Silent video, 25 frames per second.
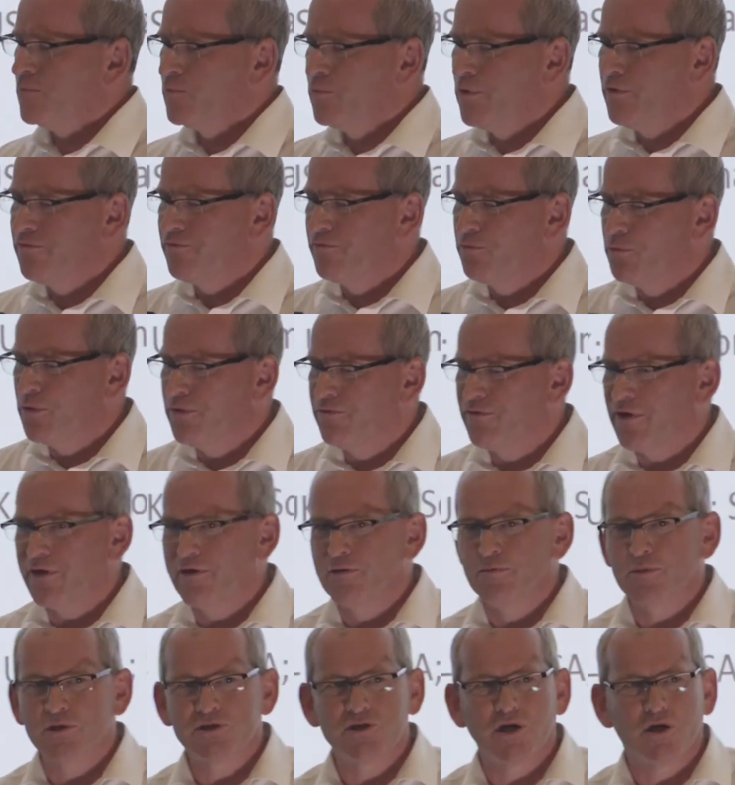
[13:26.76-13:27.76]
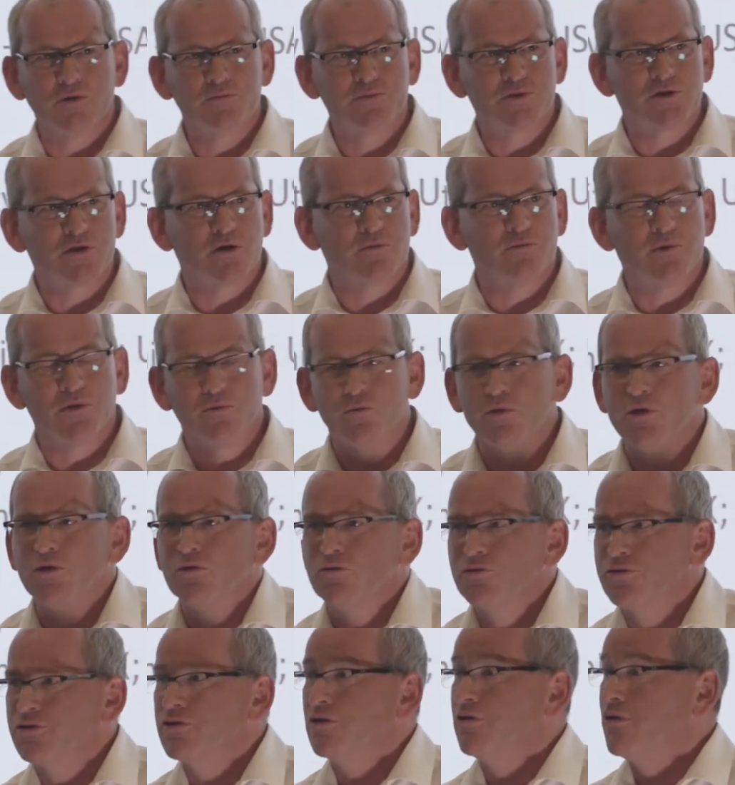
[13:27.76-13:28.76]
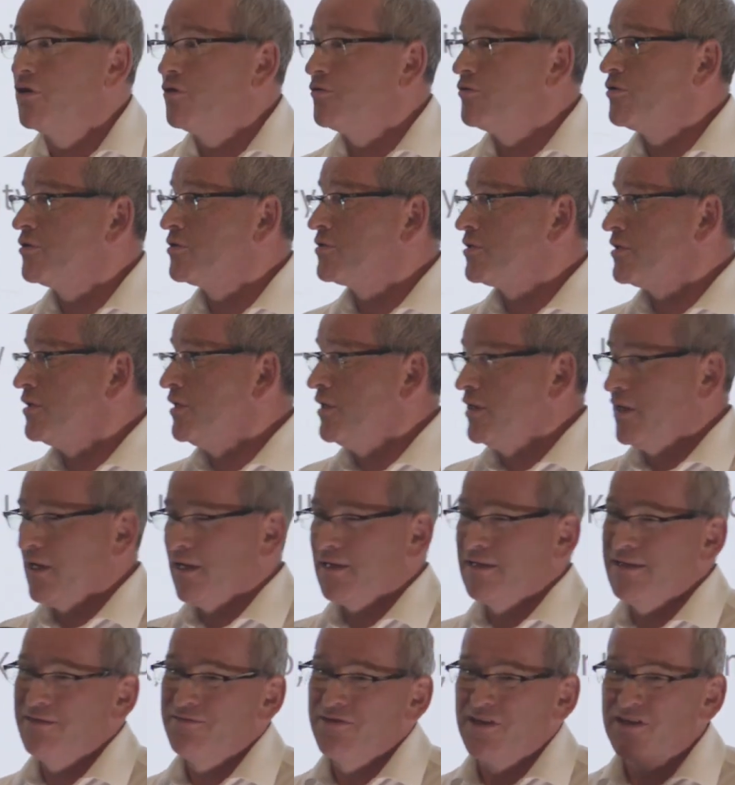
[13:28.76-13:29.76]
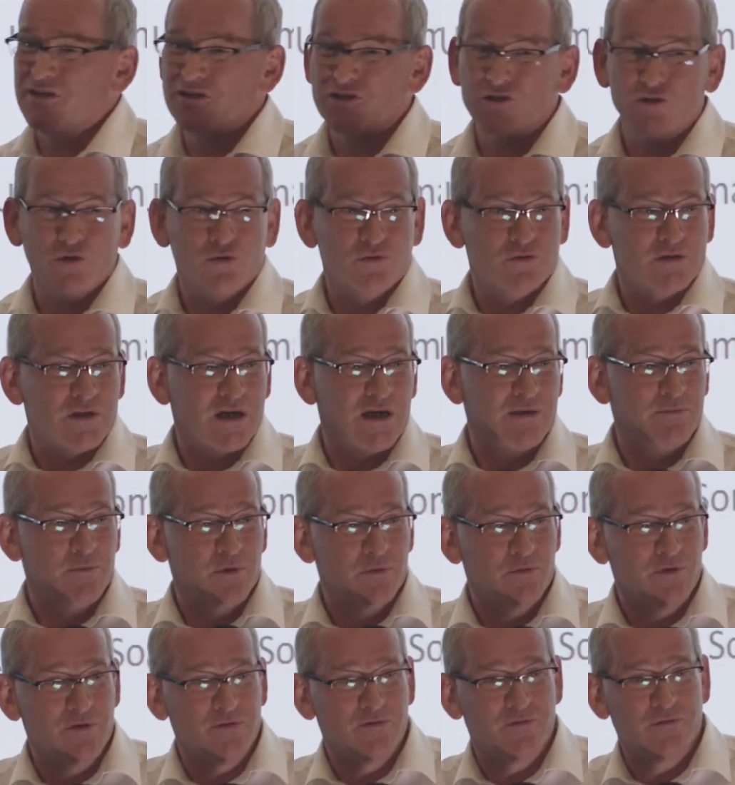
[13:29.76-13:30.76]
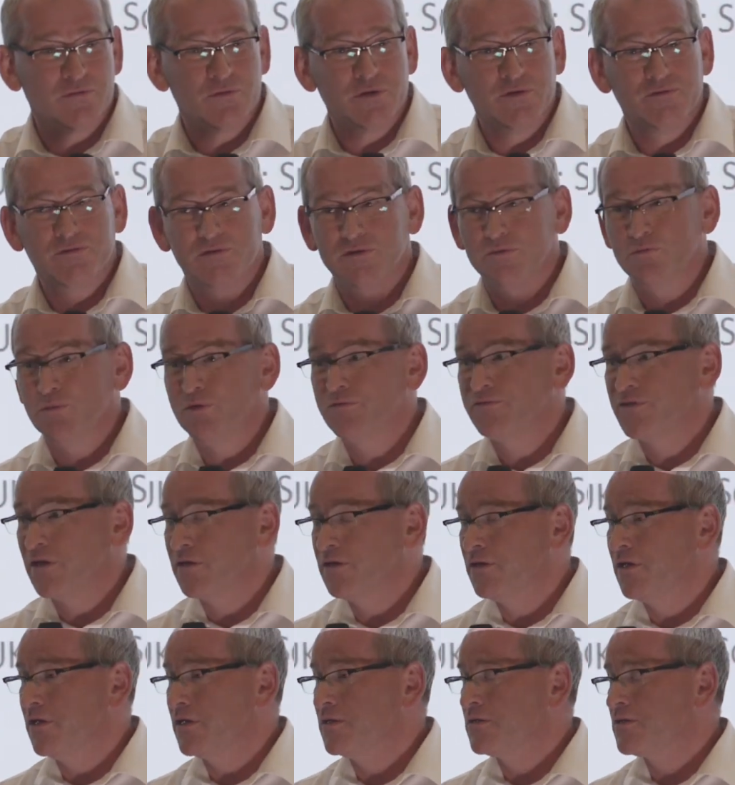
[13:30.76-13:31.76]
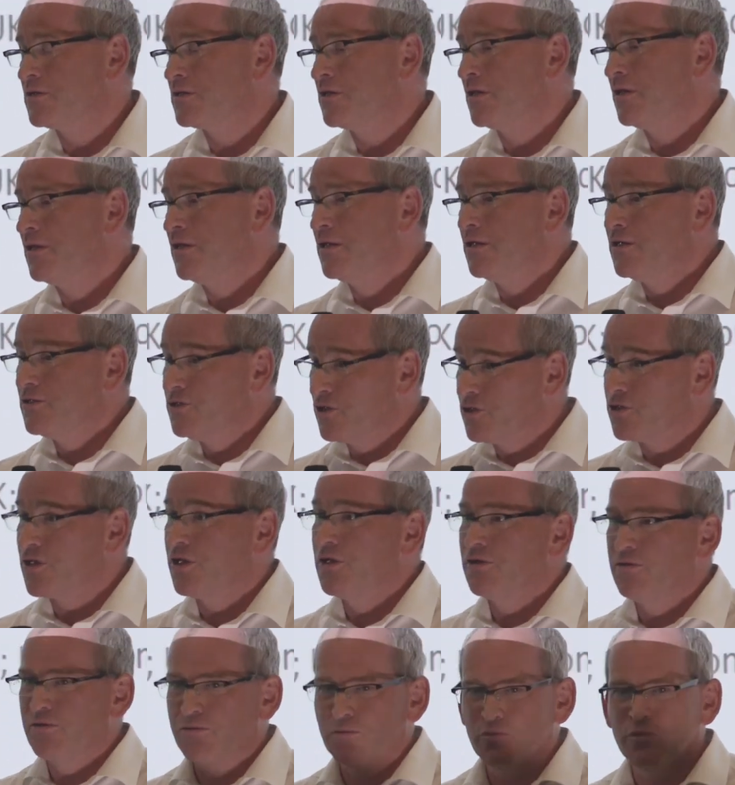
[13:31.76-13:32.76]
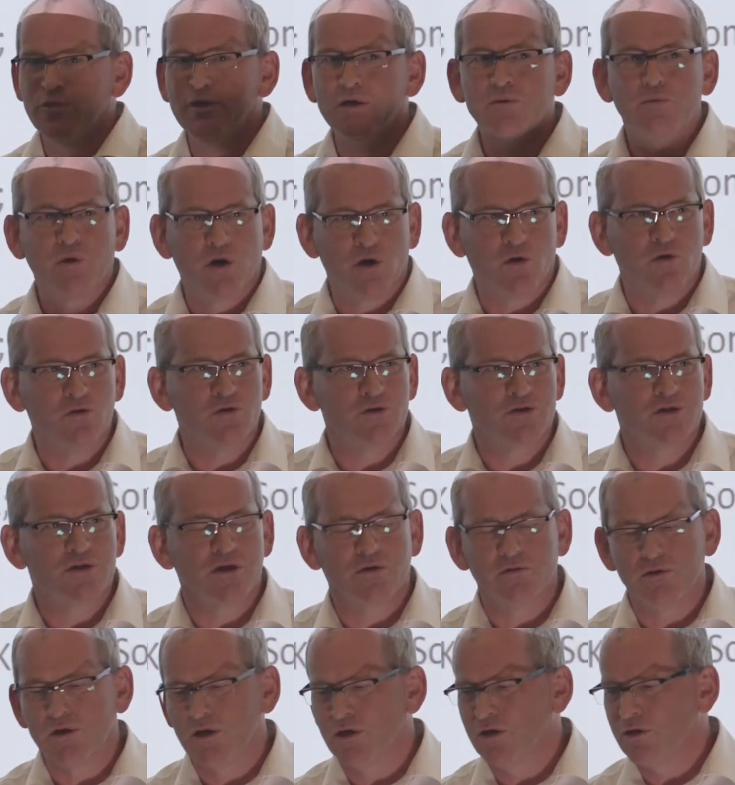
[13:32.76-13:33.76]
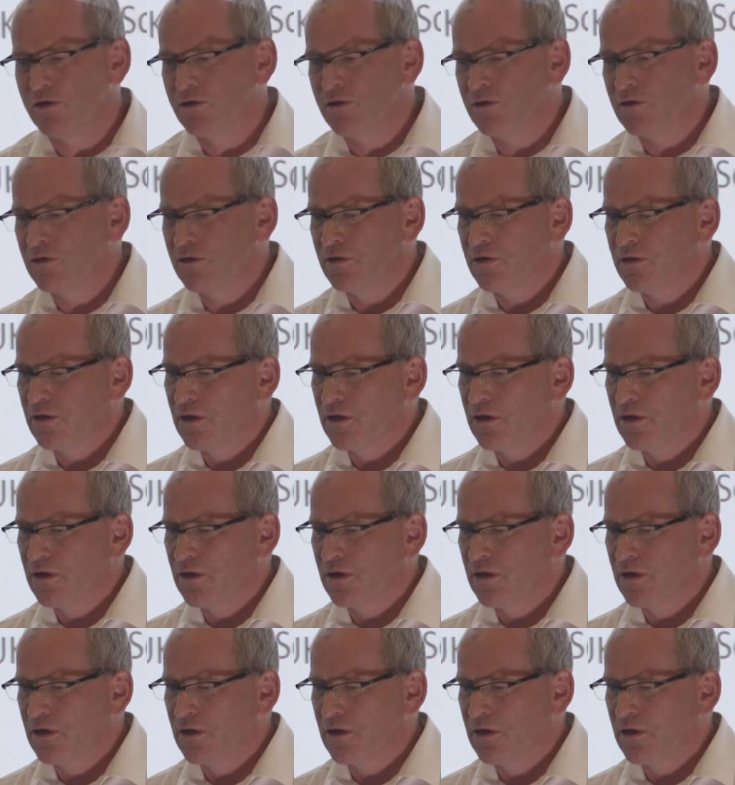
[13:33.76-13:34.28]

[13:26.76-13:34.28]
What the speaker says: We very much hope so, but we also know that, and even in the short time that we've done this, we will also learn